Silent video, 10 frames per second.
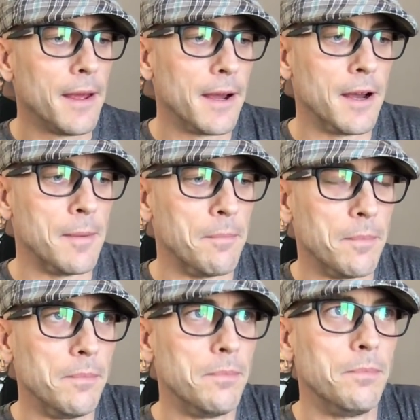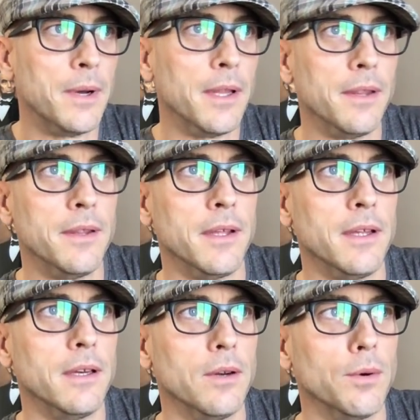Um, but
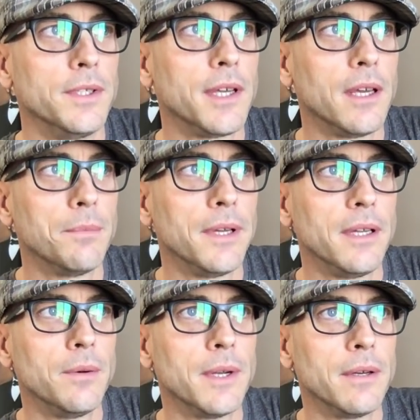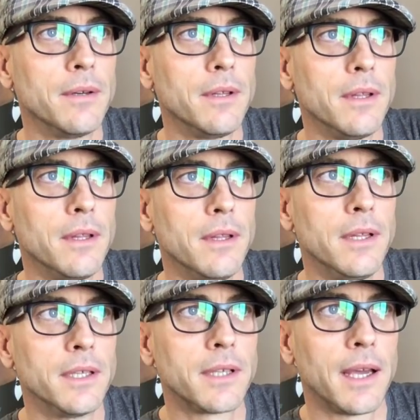the noise campaign around
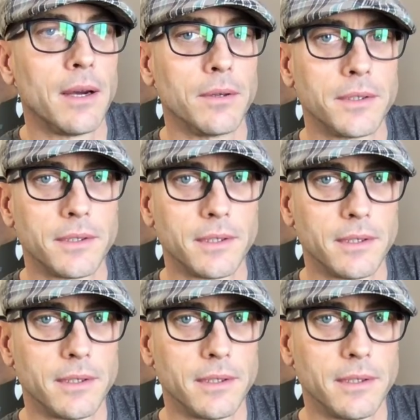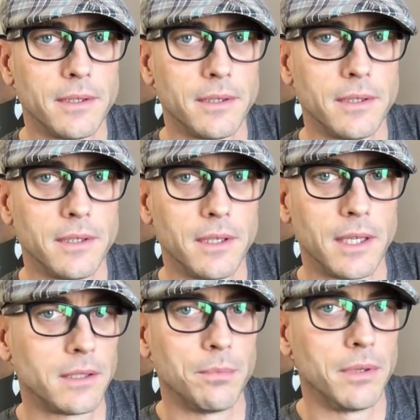this house
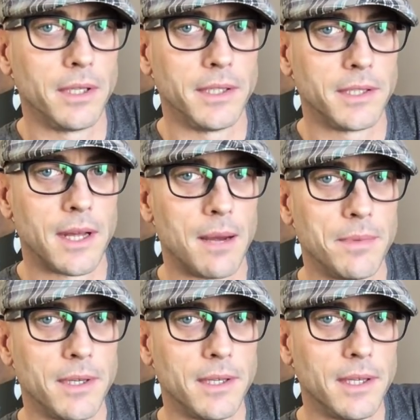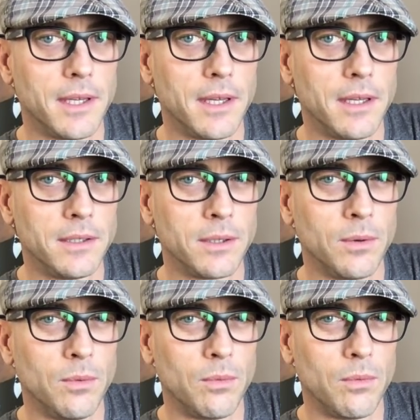has completely stopped.
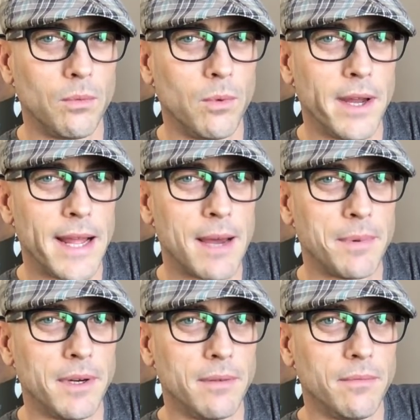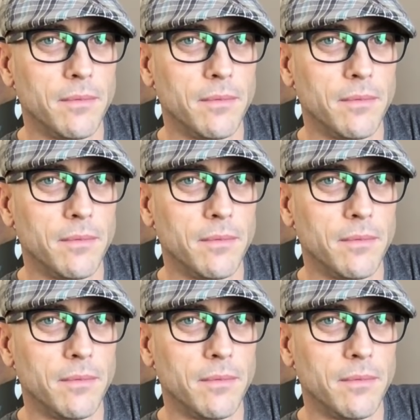So what happened?